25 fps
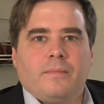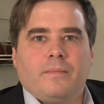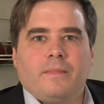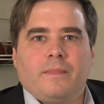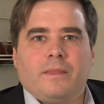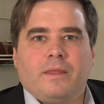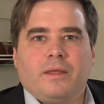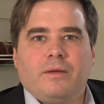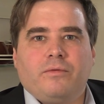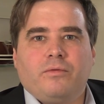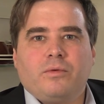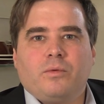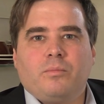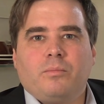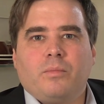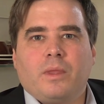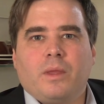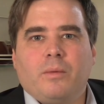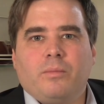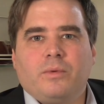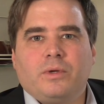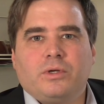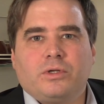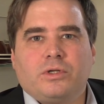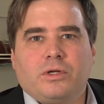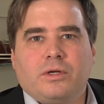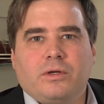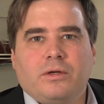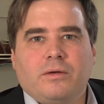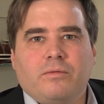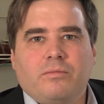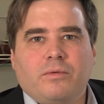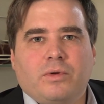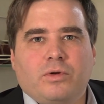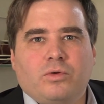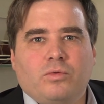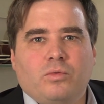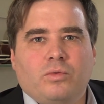If you publish
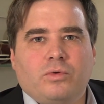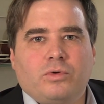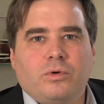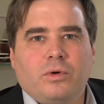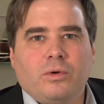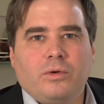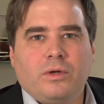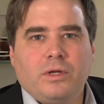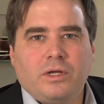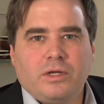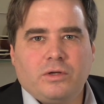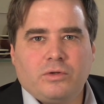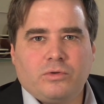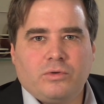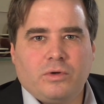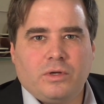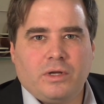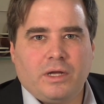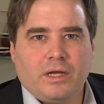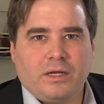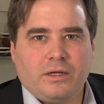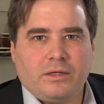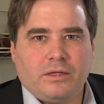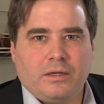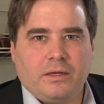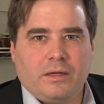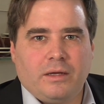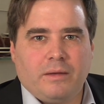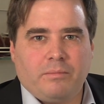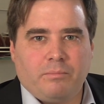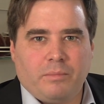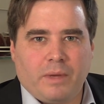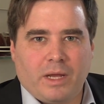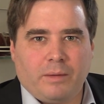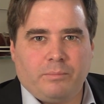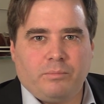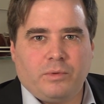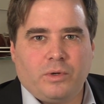individuals on the intranet, in
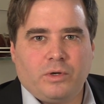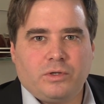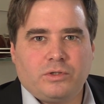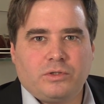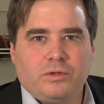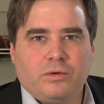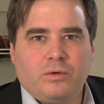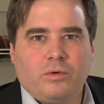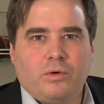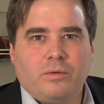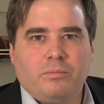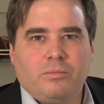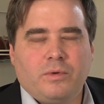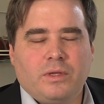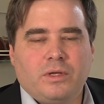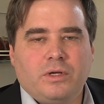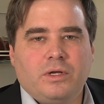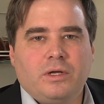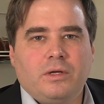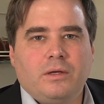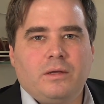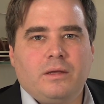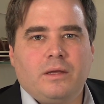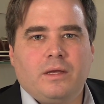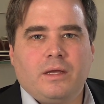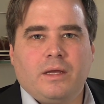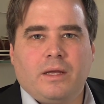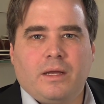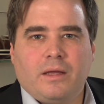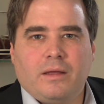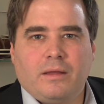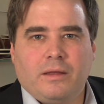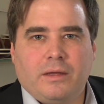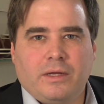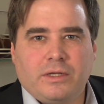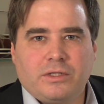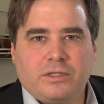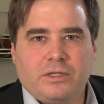my personal opinion,
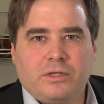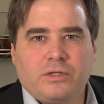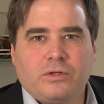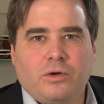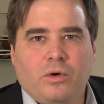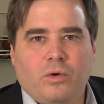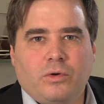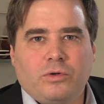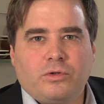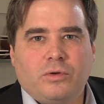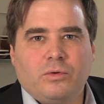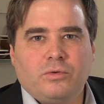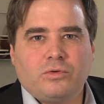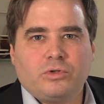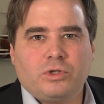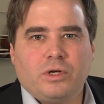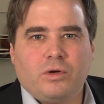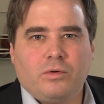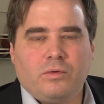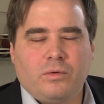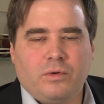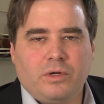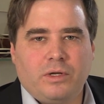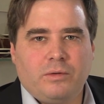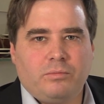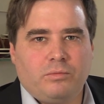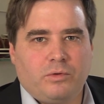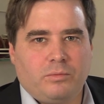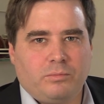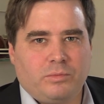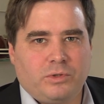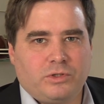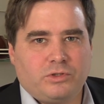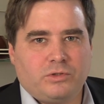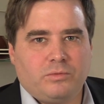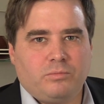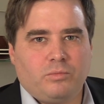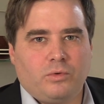this is also generally
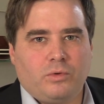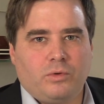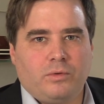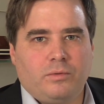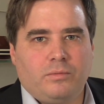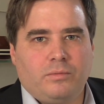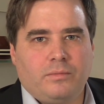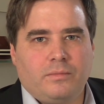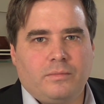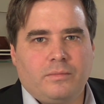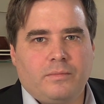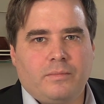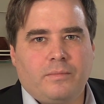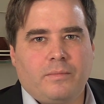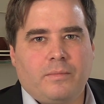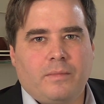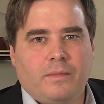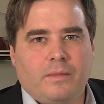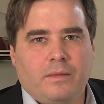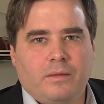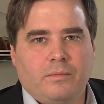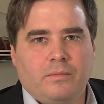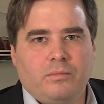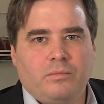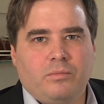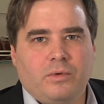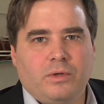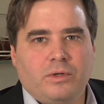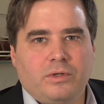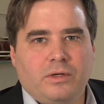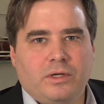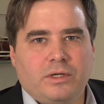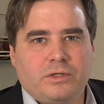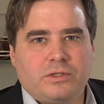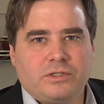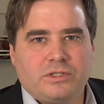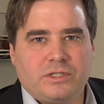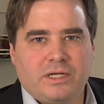permissible, with
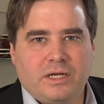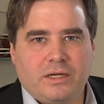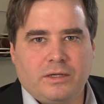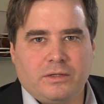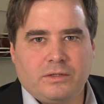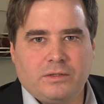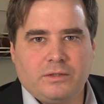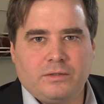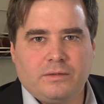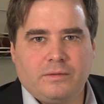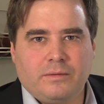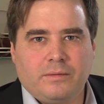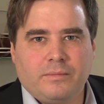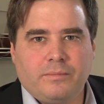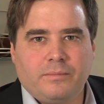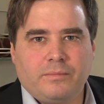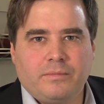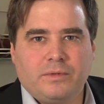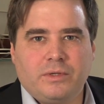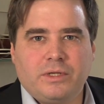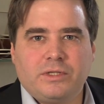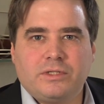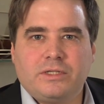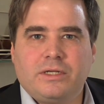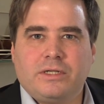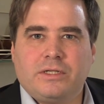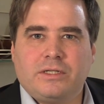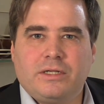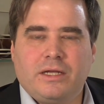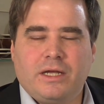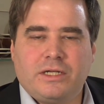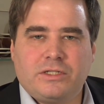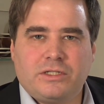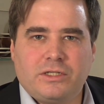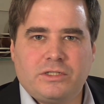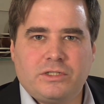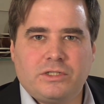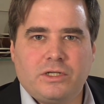consent. This is
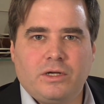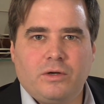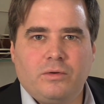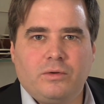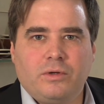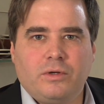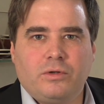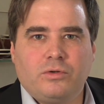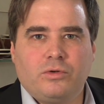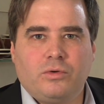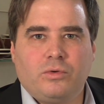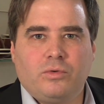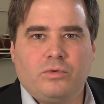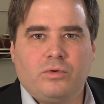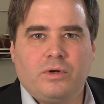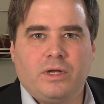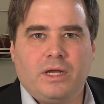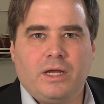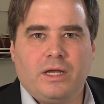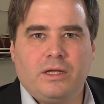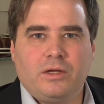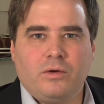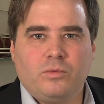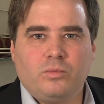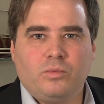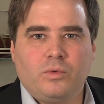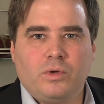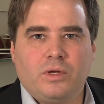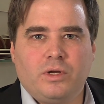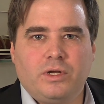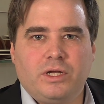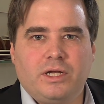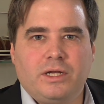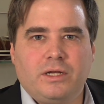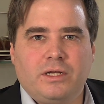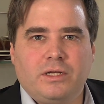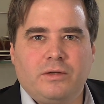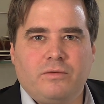necessary to create a
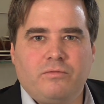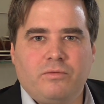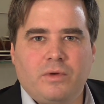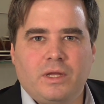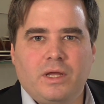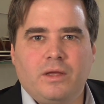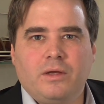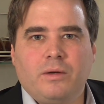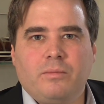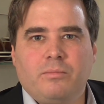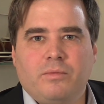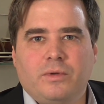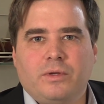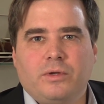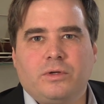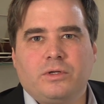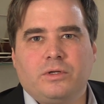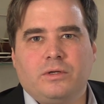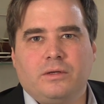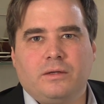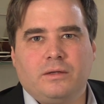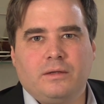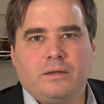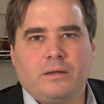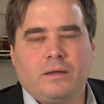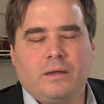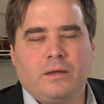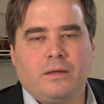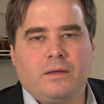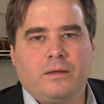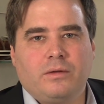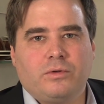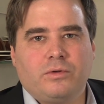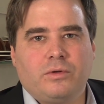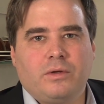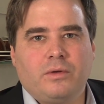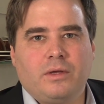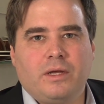working environment
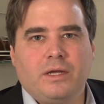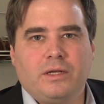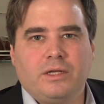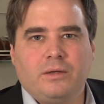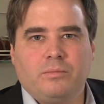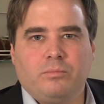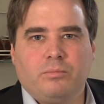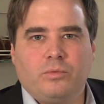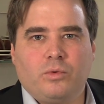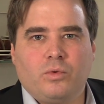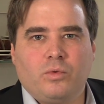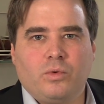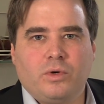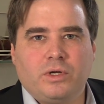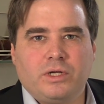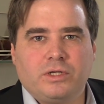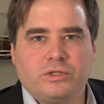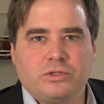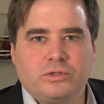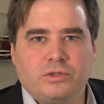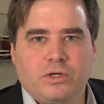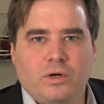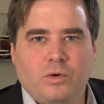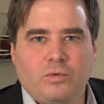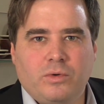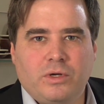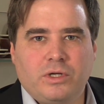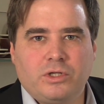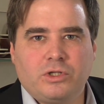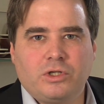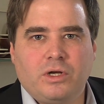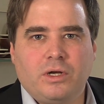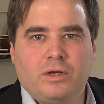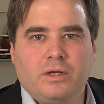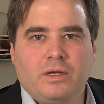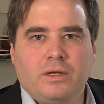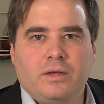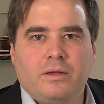so that employees know each
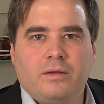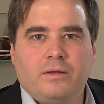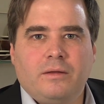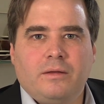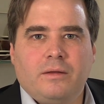other,